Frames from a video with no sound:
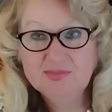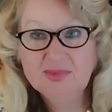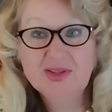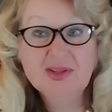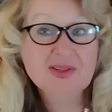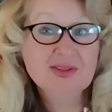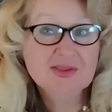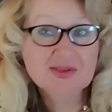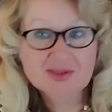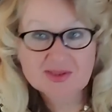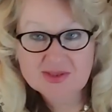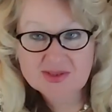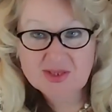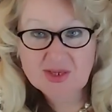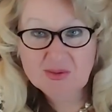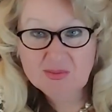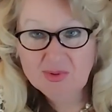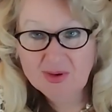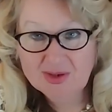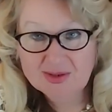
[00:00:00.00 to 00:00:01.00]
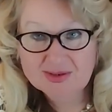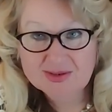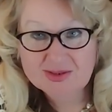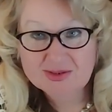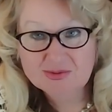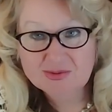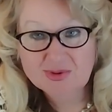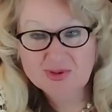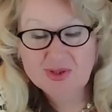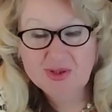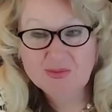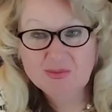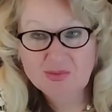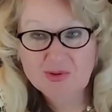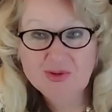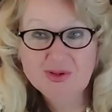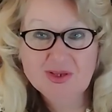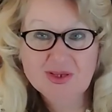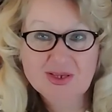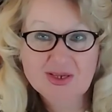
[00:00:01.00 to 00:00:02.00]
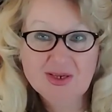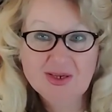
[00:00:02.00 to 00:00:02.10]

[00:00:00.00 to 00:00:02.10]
The interesting part is when I'm pulling